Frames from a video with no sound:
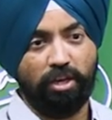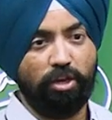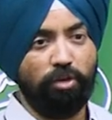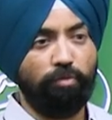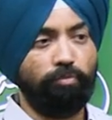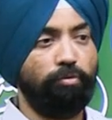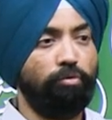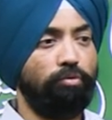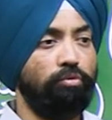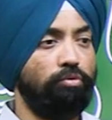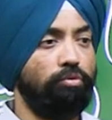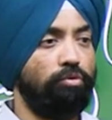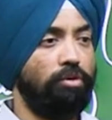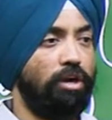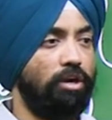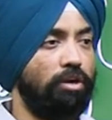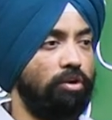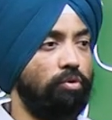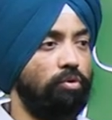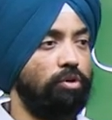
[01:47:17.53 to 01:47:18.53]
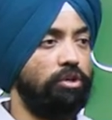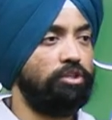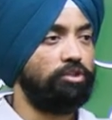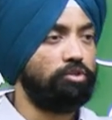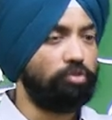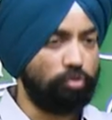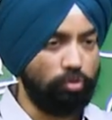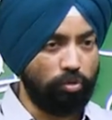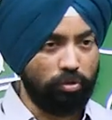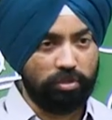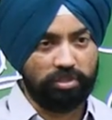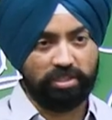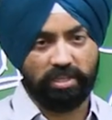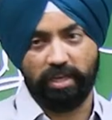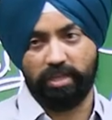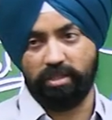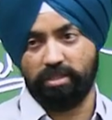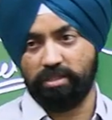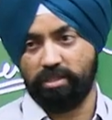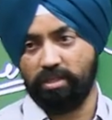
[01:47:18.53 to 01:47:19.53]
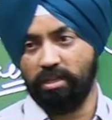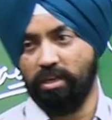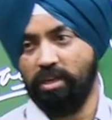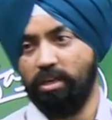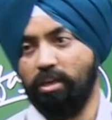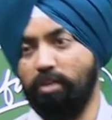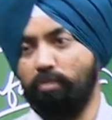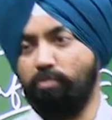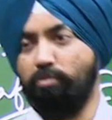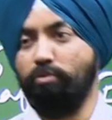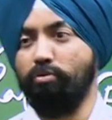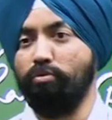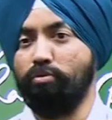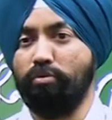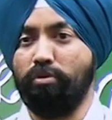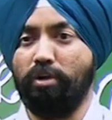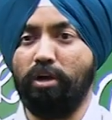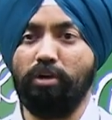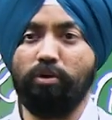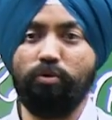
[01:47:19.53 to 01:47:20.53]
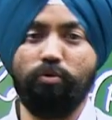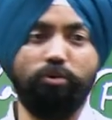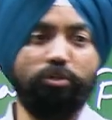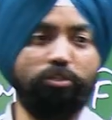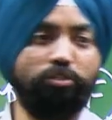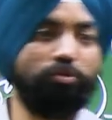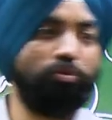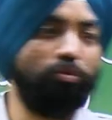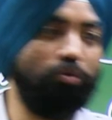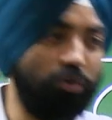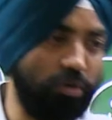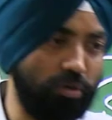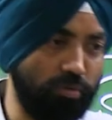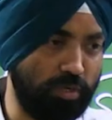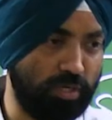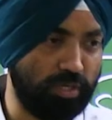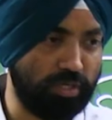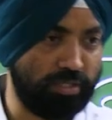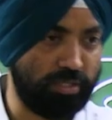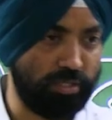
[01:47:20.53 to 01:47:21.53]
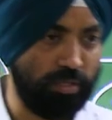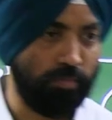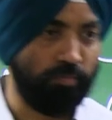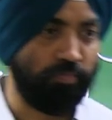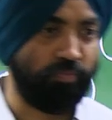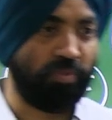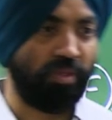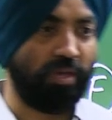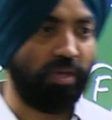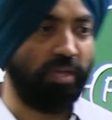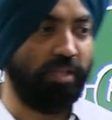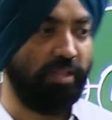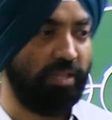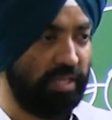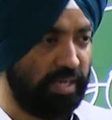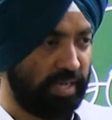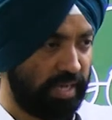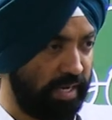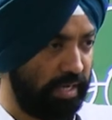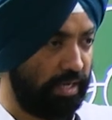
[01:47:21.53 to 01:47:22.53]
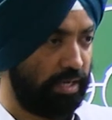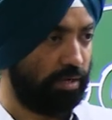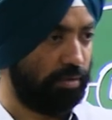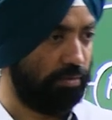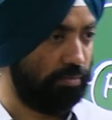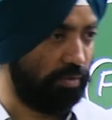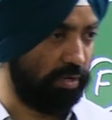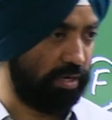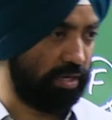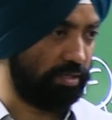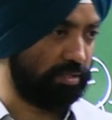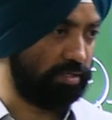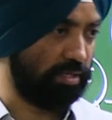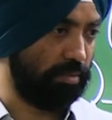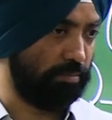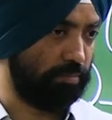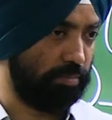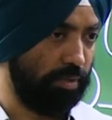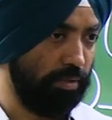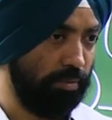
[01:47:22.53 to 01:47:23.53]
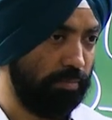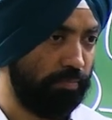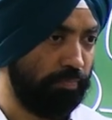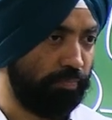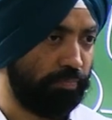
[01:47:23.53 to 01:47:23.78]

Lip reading: if you do not know his code signs, if you do not know his code words, in the night, for example,